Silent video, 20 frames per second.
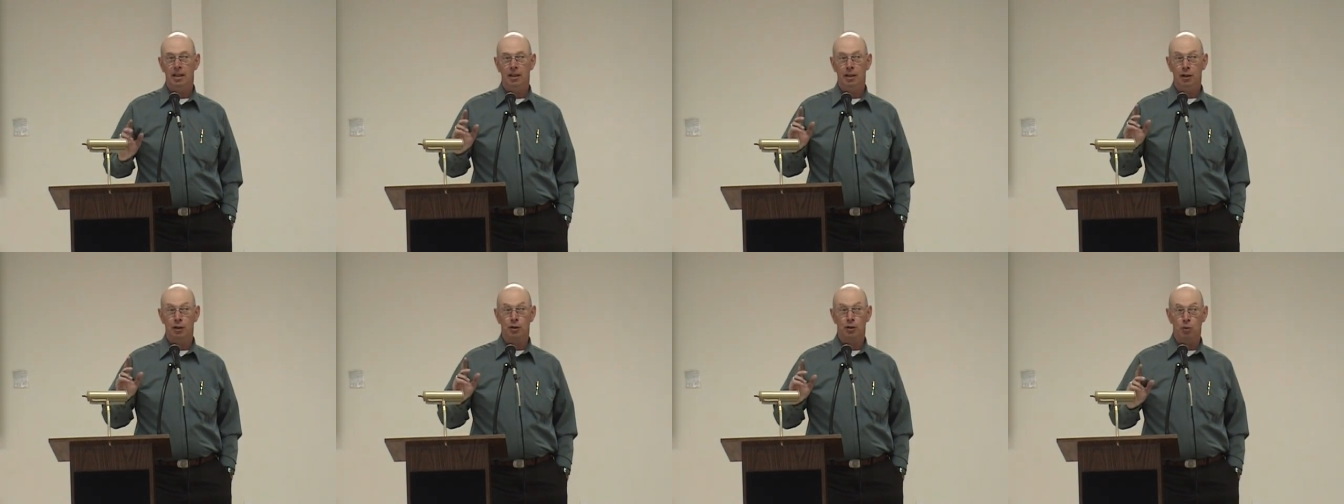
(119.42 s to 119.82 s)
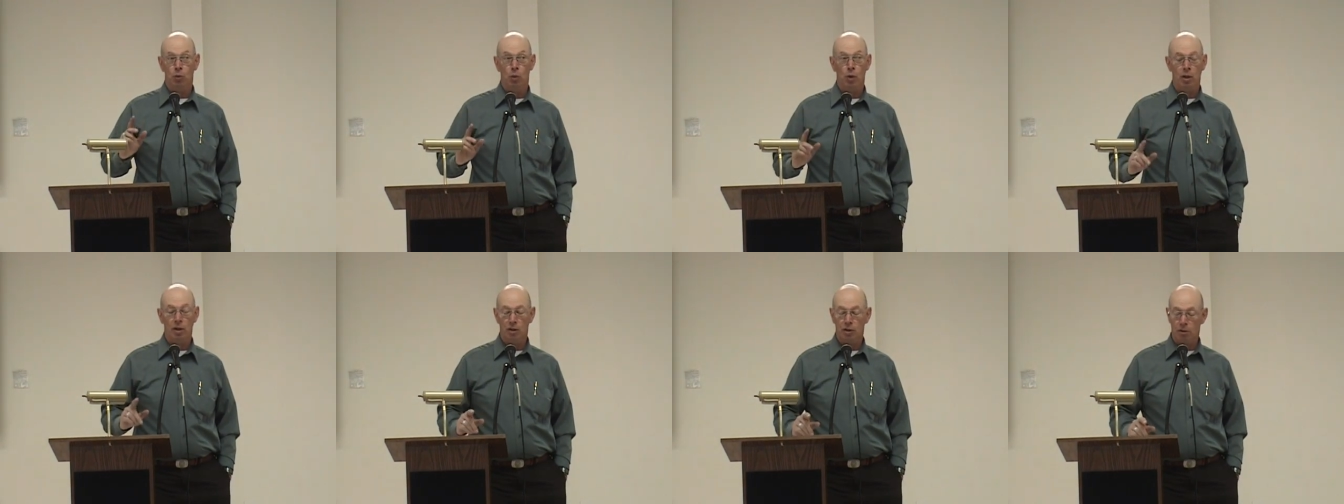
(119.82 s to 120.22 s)
This is
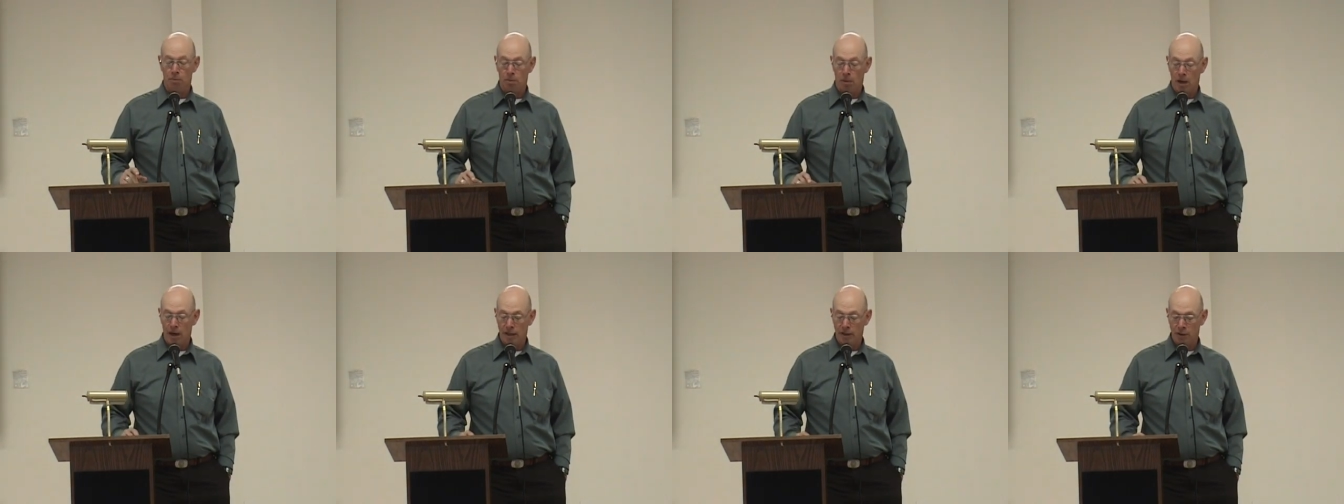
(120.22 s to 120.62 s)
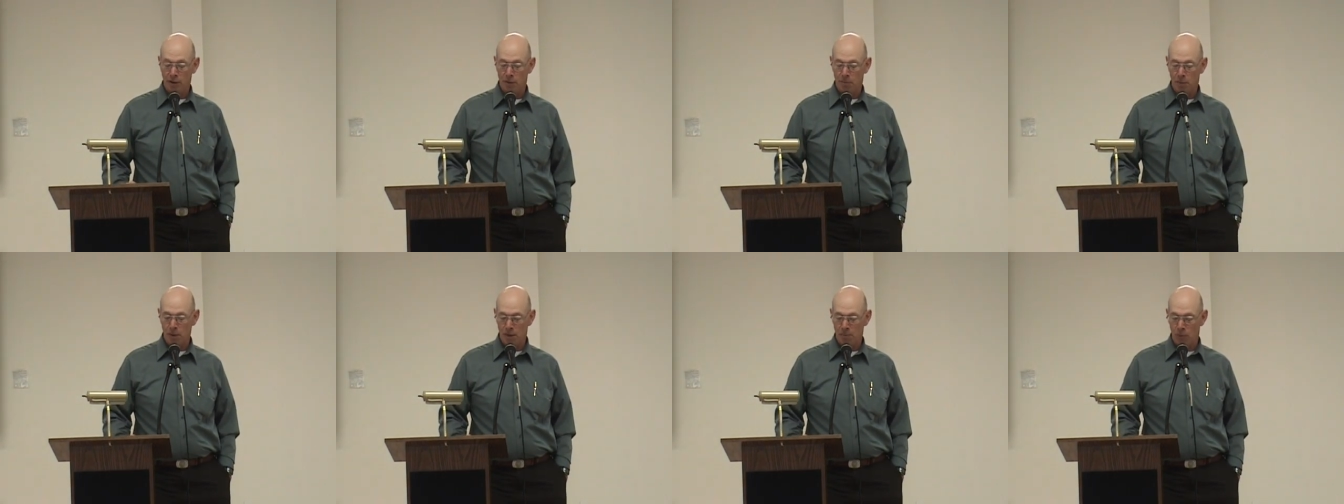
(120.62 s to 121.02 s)
one that
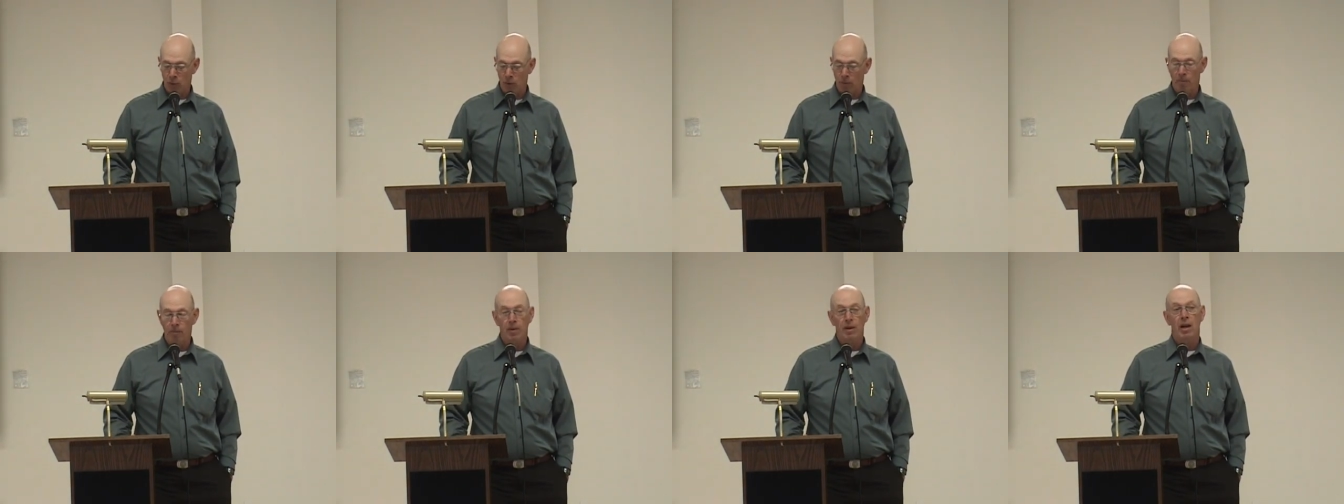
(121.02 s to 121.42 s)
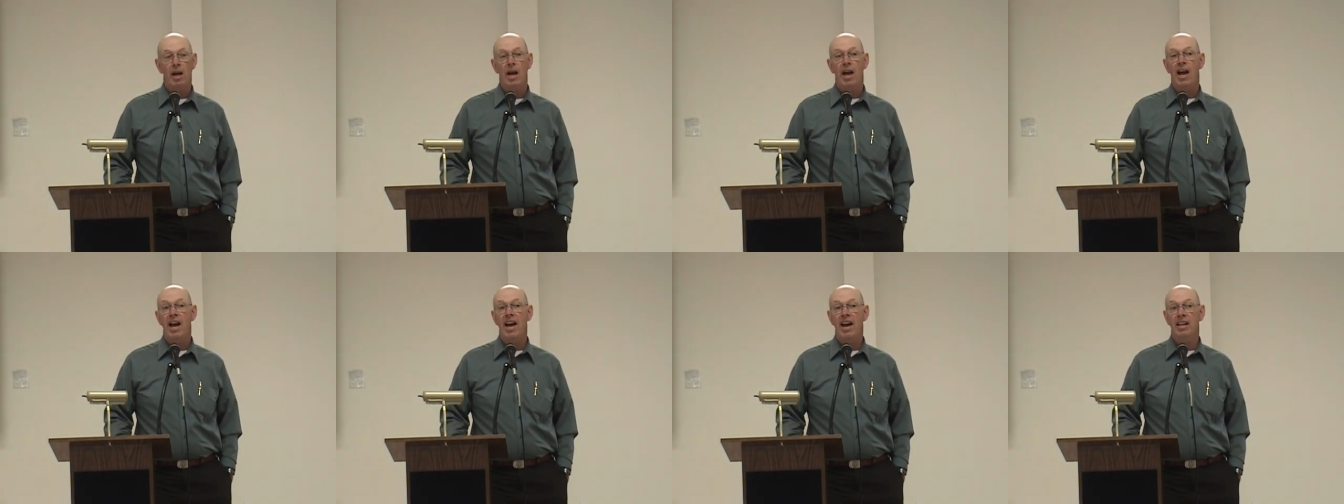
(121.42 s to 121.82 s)
surprises people.
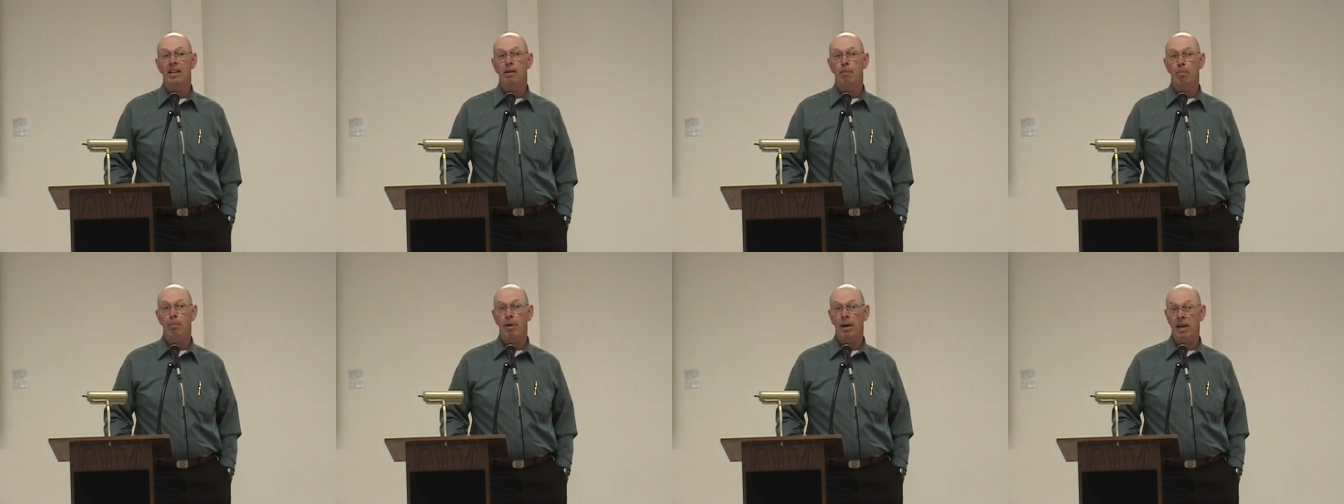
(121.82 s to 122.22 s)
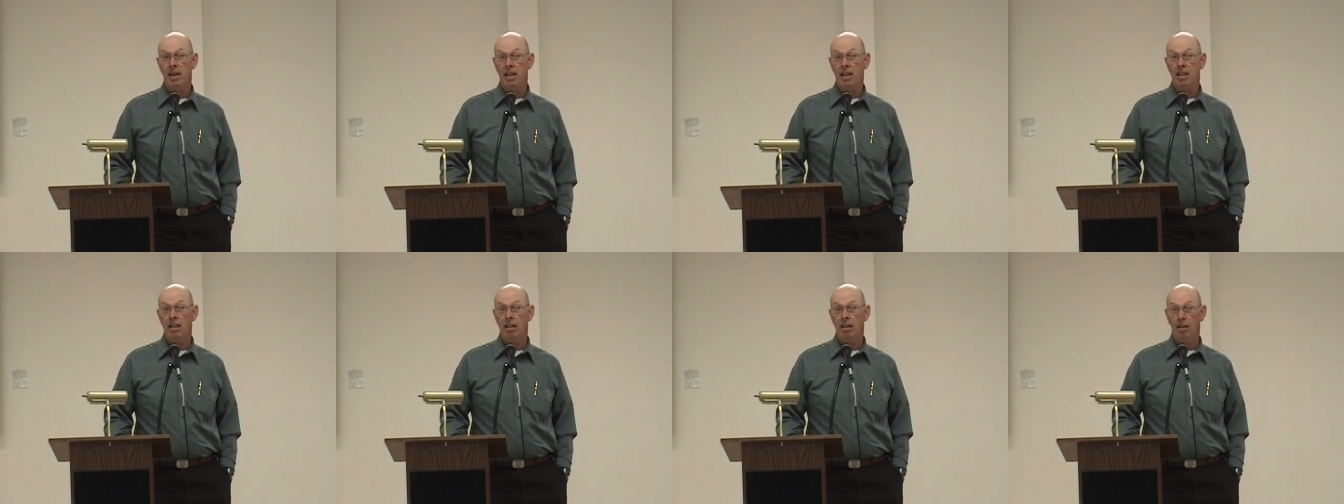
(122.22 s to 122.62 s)
Had to
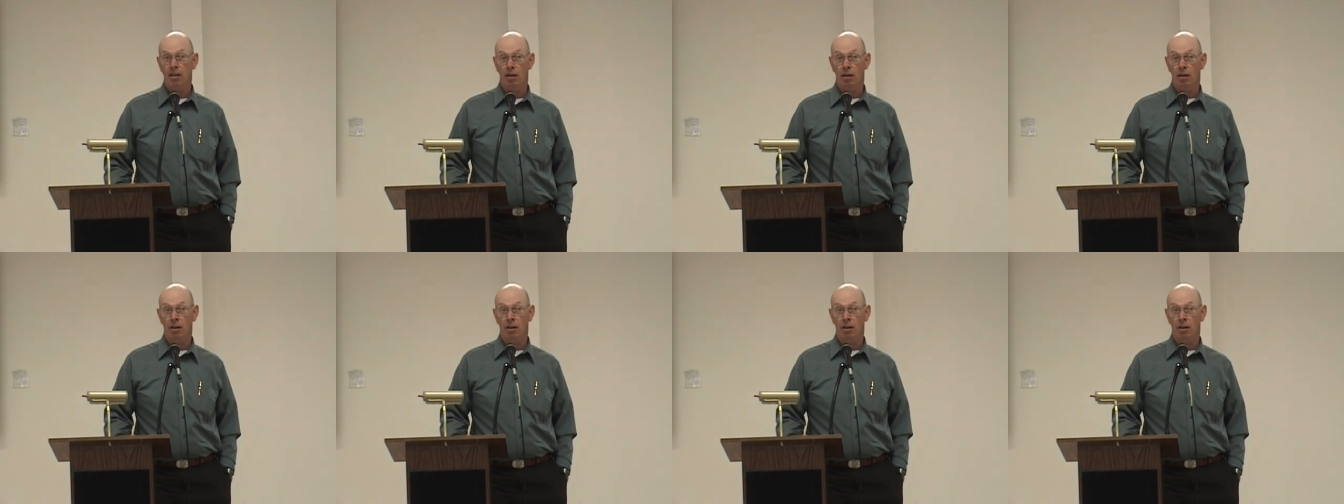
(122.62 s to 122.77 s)
pay